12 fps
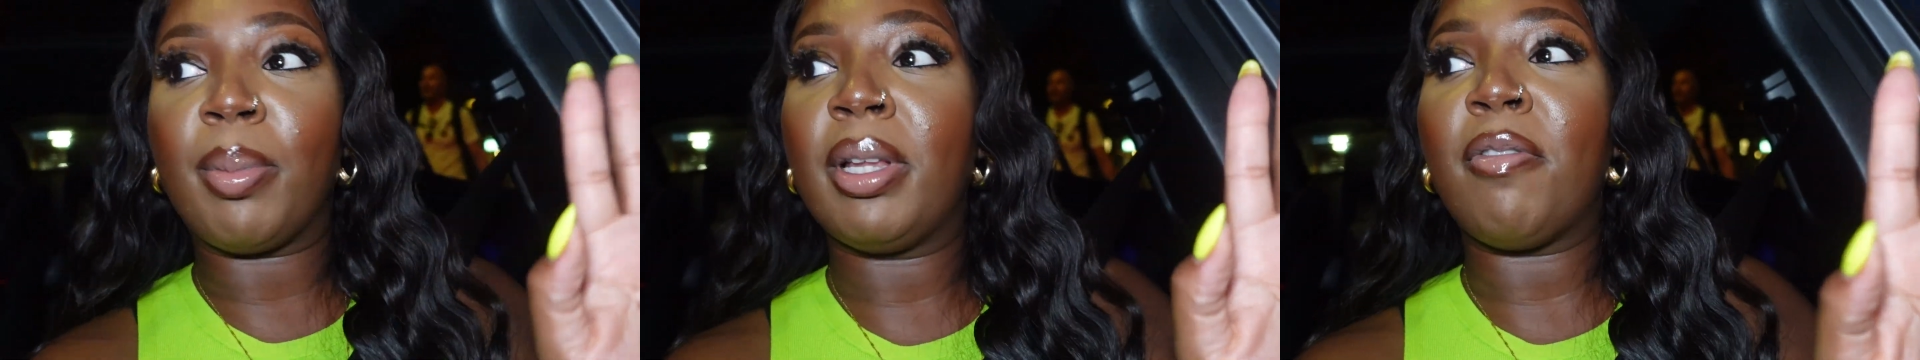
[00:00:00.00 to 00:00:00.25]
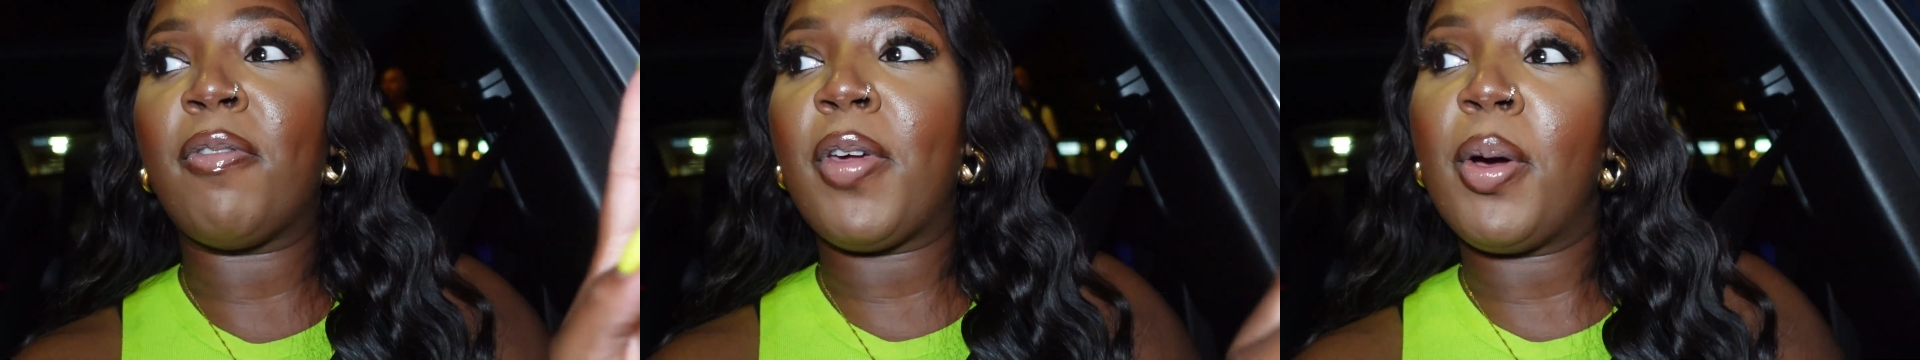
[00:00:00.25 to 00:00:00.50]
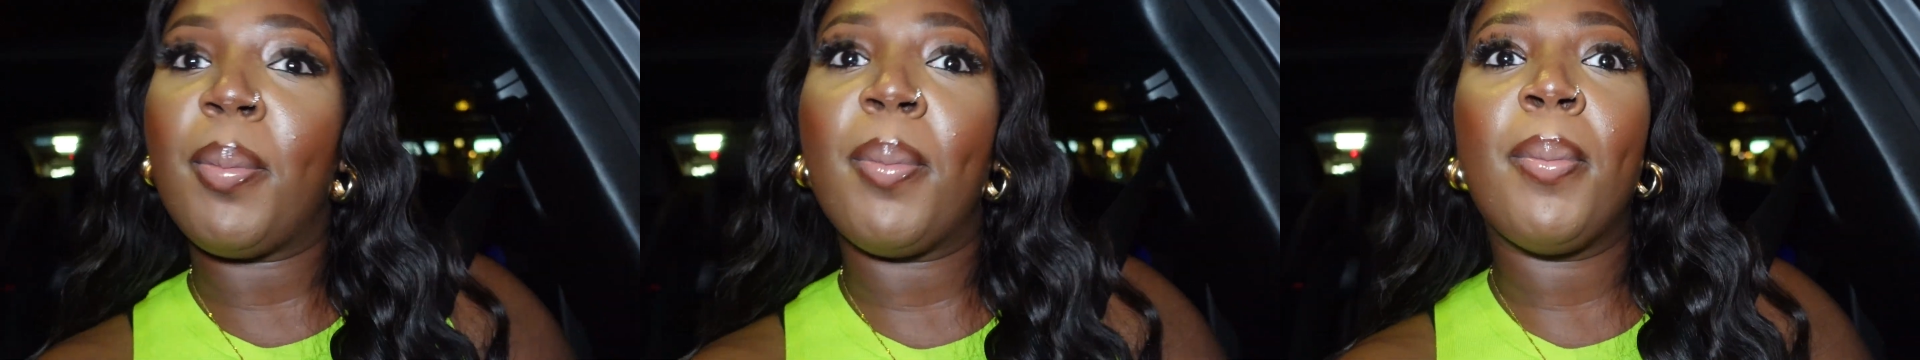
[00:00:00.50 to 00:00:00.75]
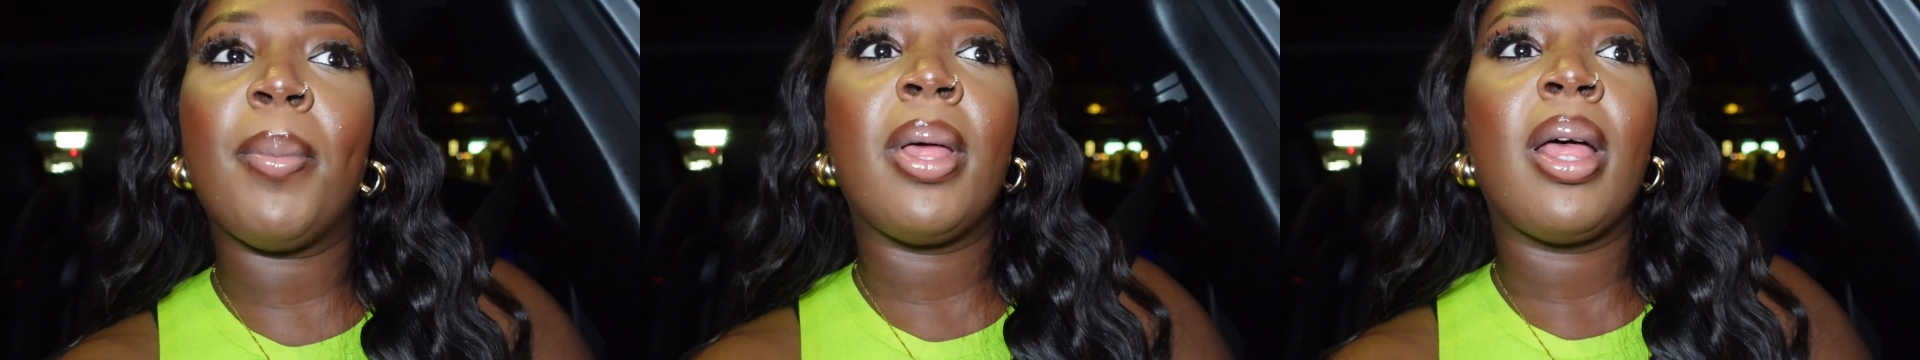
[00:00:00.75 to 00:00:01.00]
I'm gonna
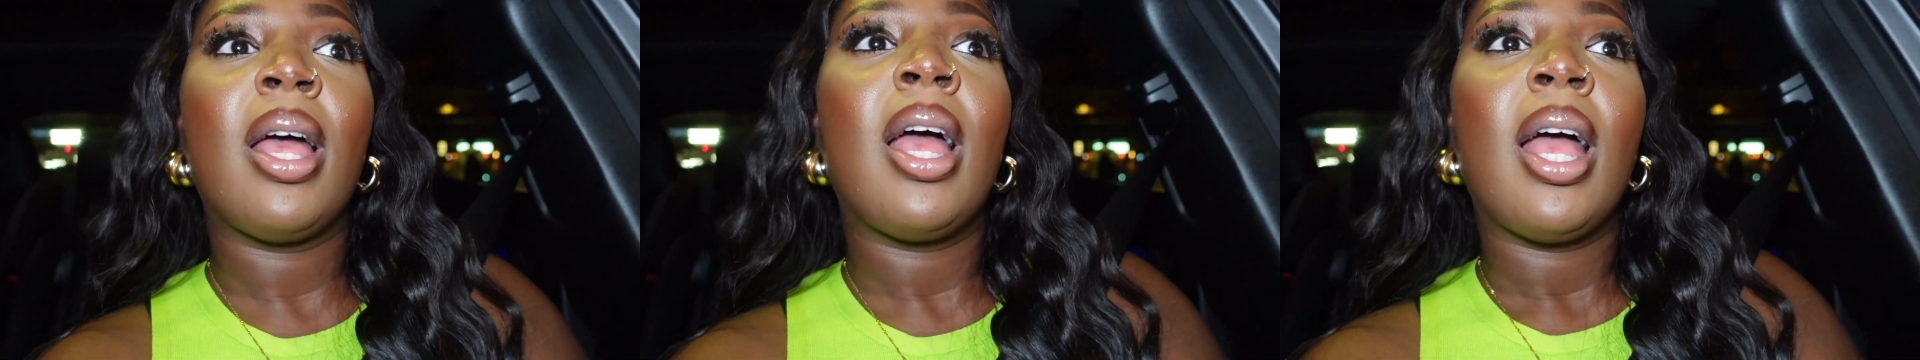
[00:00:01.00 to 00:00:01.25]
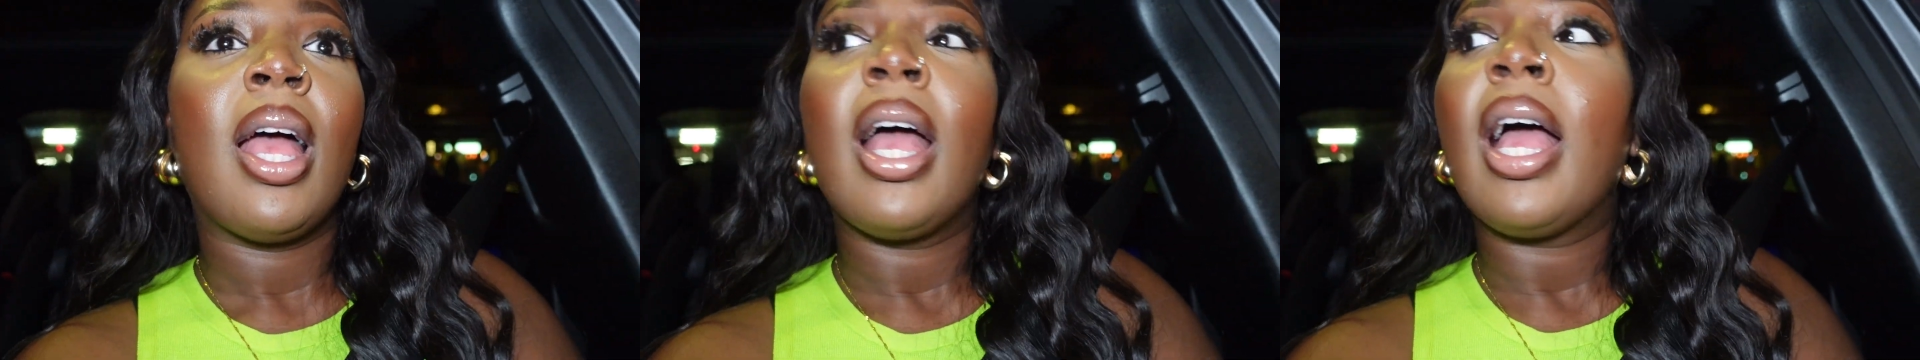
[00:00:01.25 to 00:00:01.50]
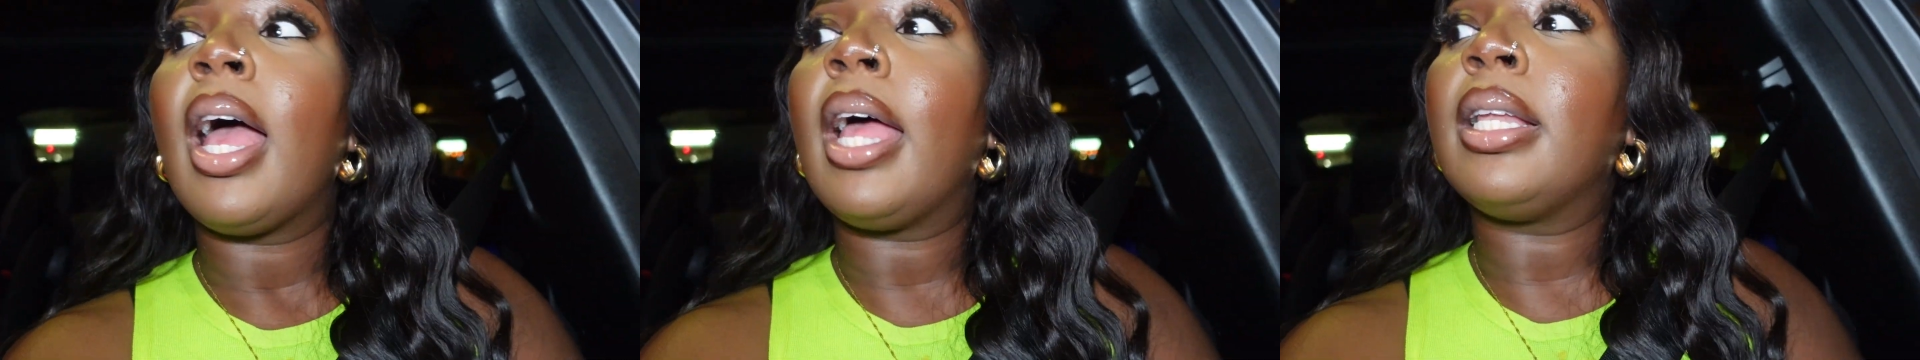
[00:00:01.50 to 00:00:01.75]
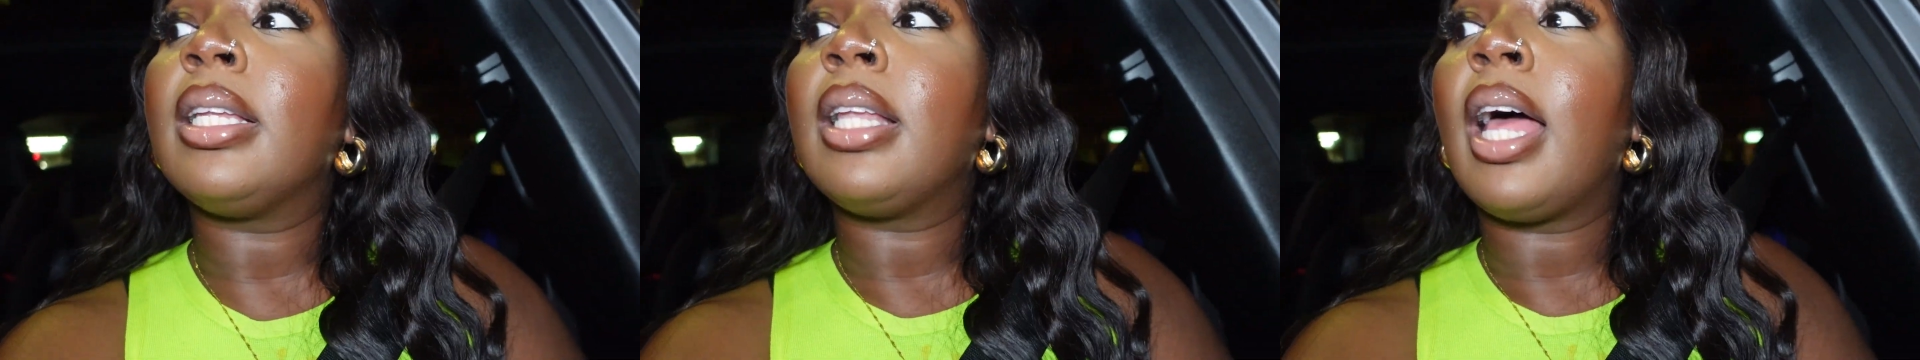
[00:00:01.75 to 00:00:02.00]
film and